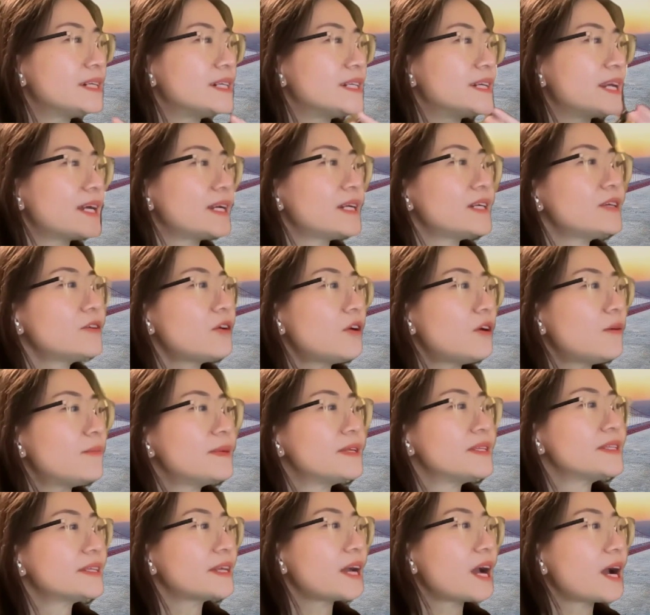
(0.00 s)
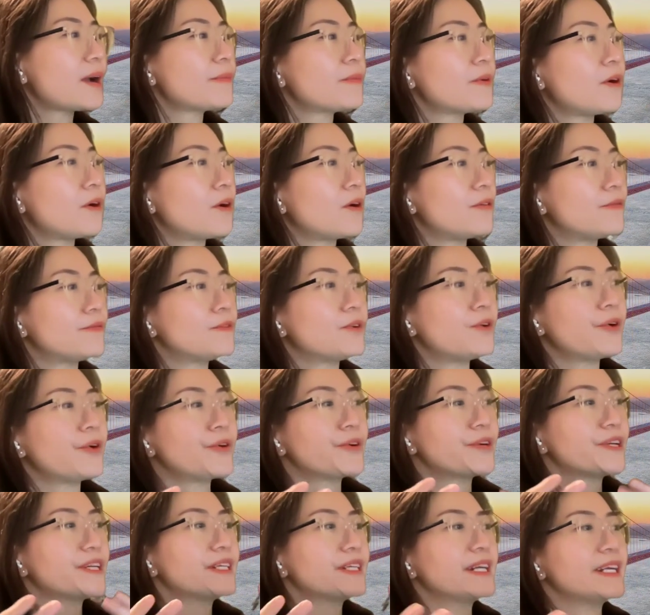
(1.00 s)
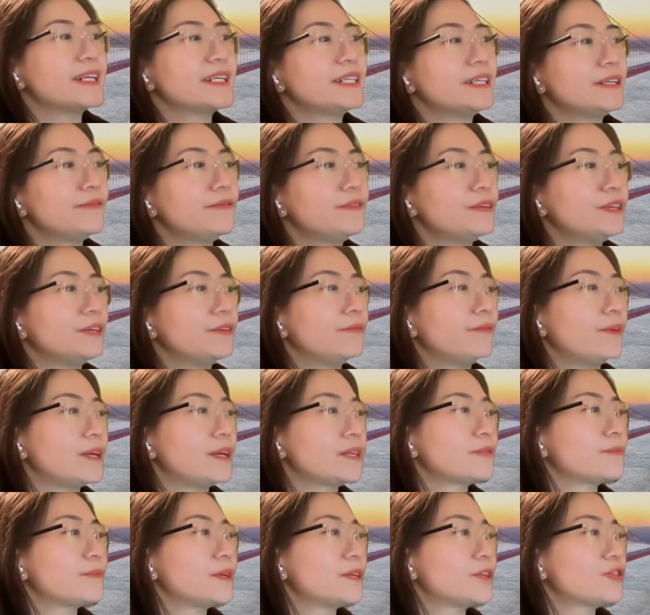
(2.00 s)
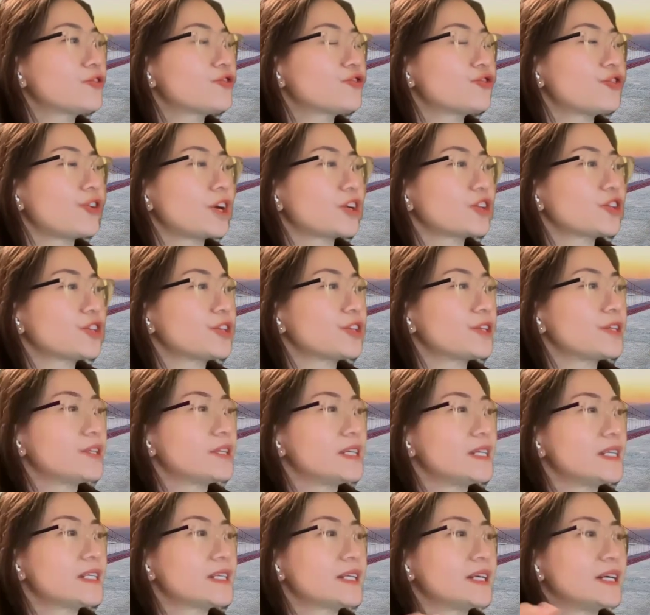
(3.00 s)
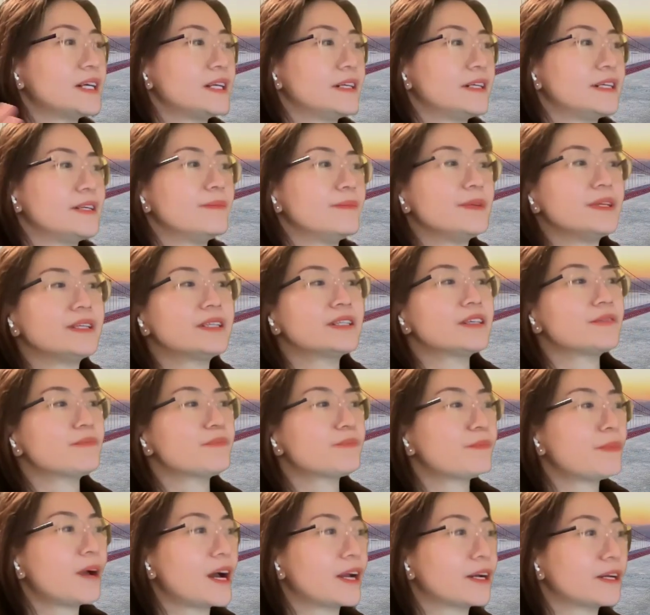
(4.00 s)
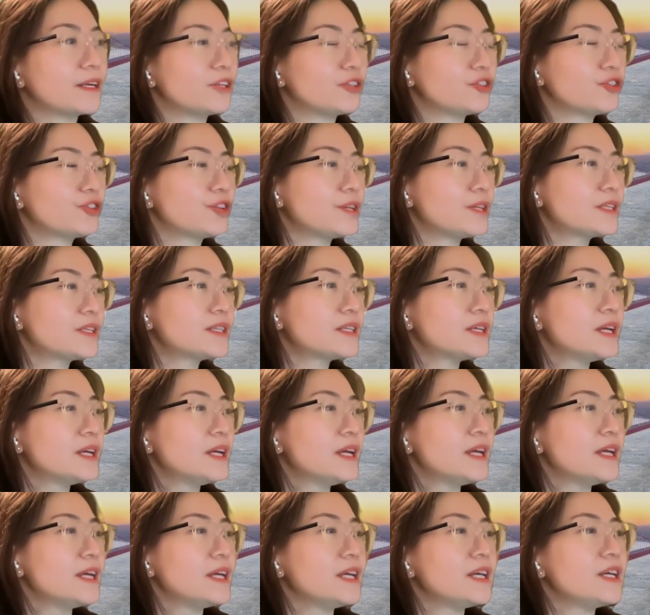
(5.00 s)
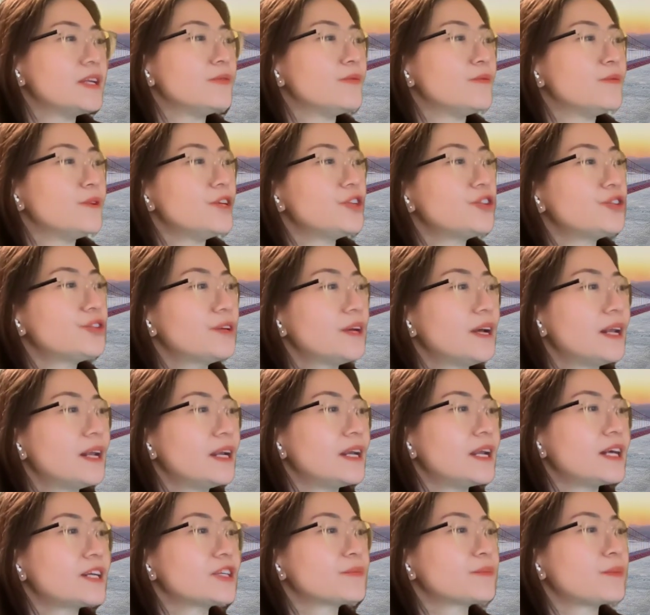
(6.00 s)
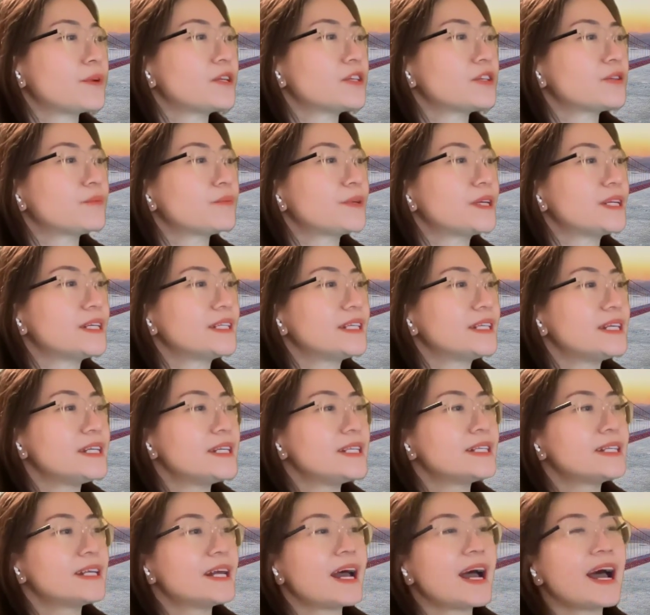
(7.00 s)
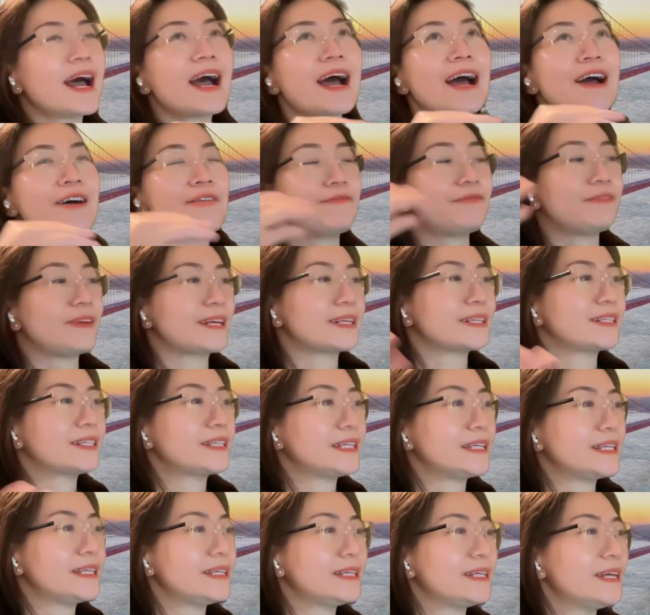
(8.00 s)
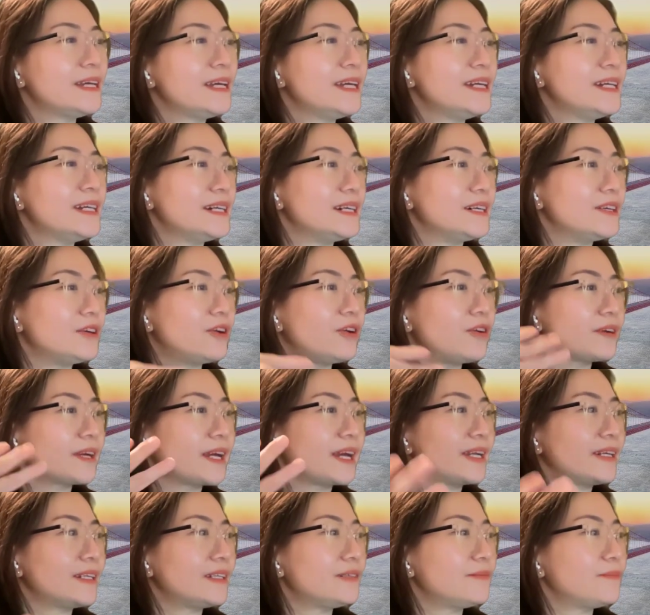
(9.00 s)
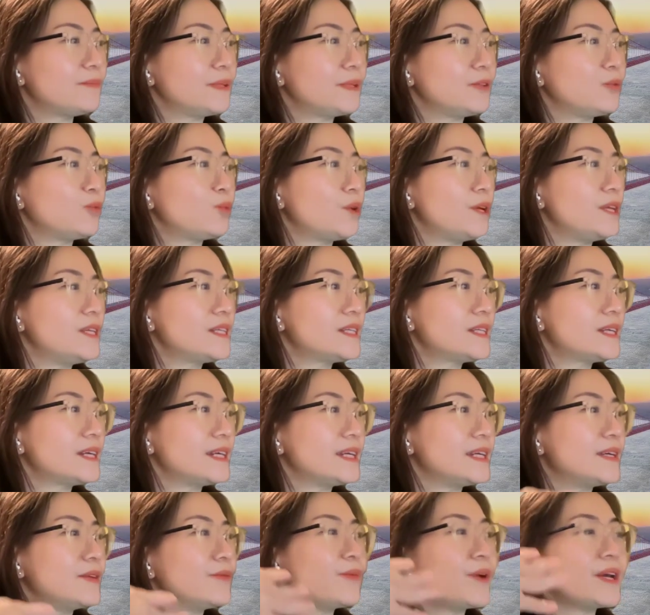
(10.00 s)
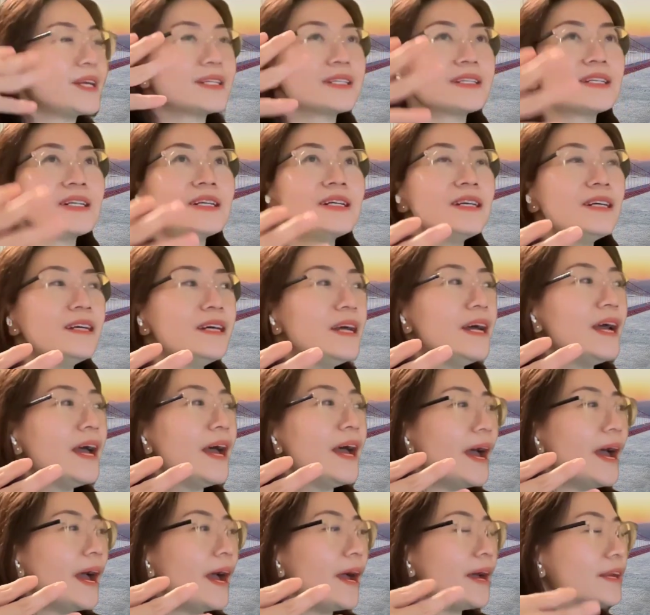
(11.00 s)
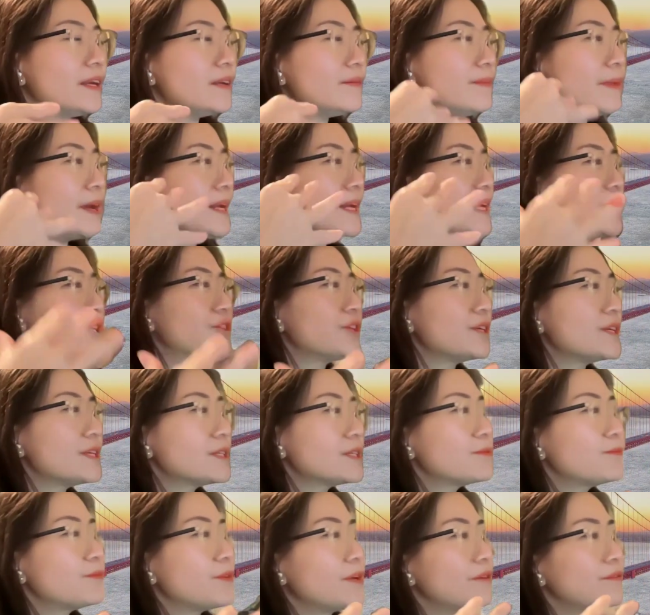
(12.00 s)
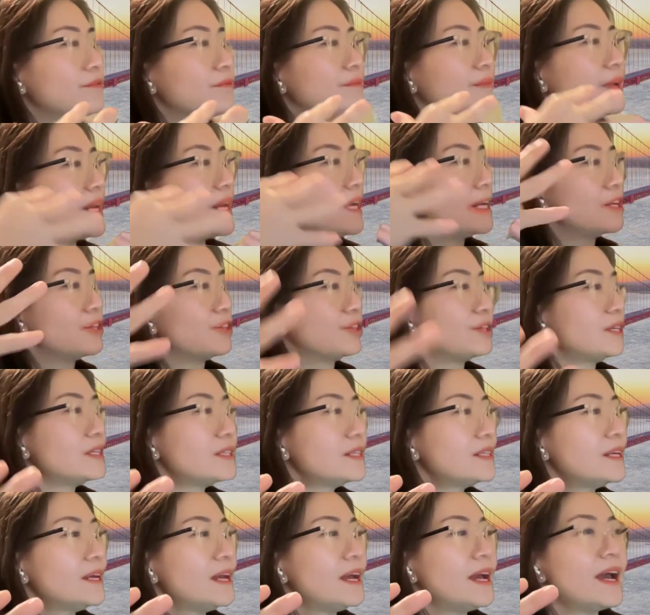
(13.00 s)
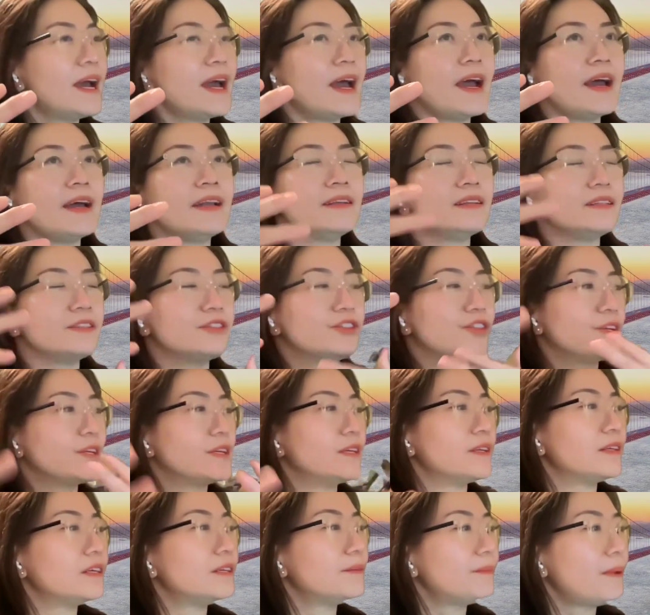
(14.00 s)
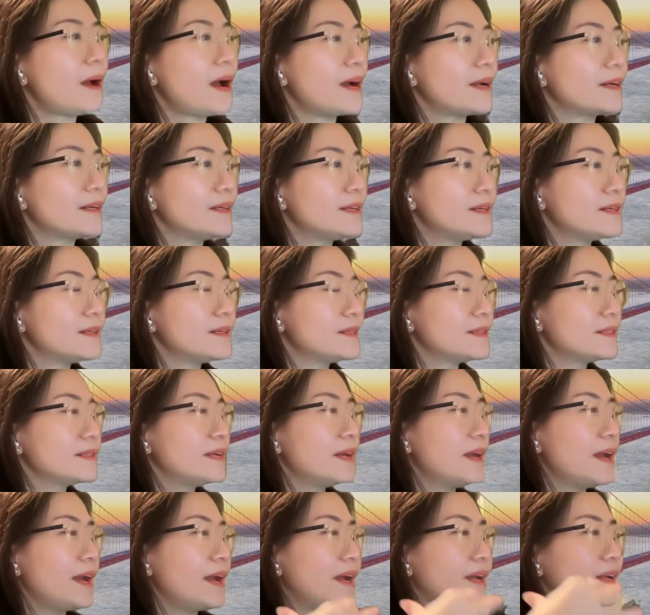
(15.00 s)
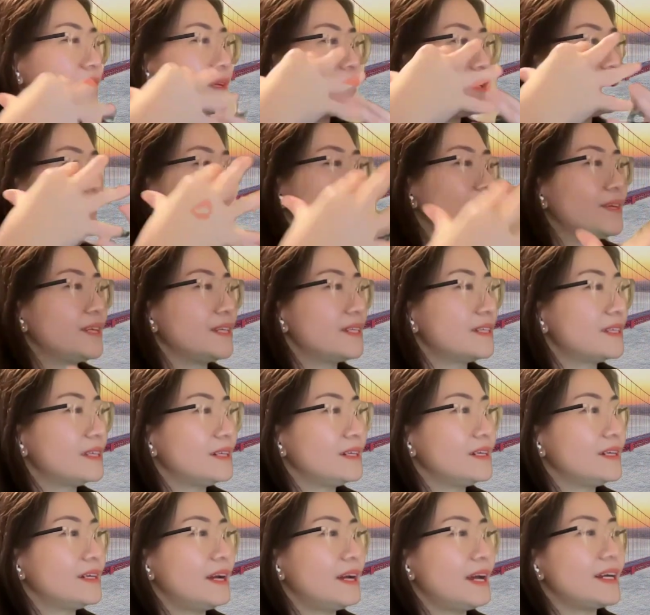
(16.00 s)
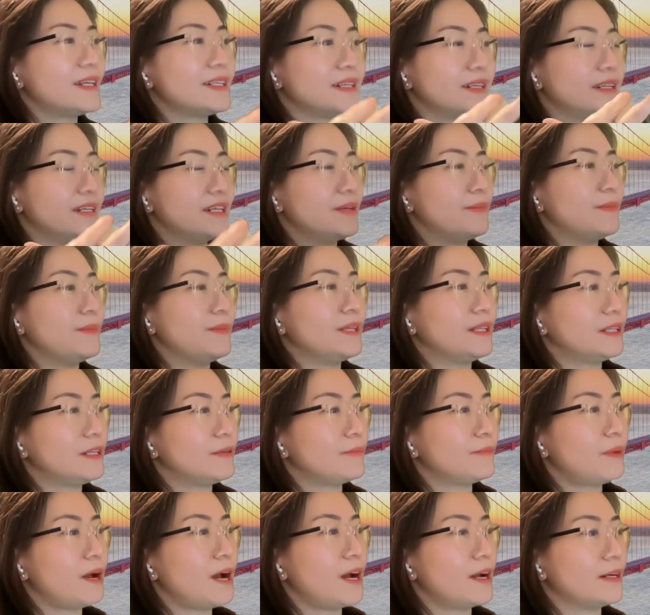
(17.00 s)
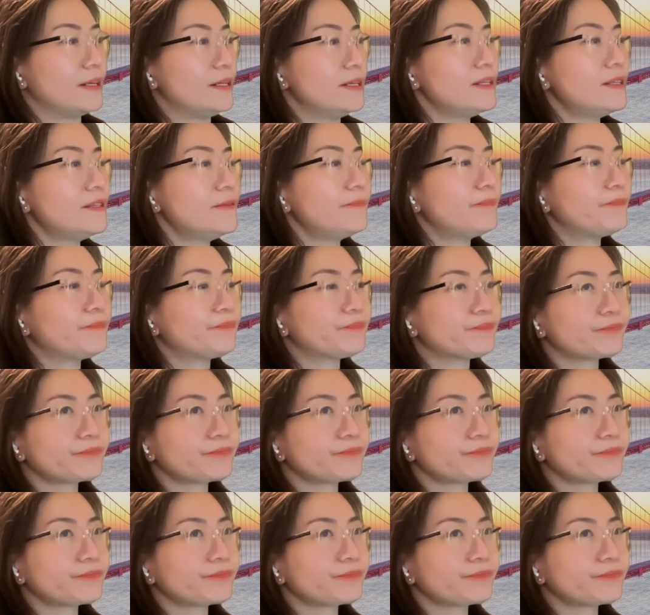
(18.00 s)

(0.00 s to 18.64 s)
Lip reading: Another common type of alternative investment structure is a limited partnerships in which responsibilities are flexibly allocated between the investor and the managers, with managers and the general partners and the investor as a limited partners.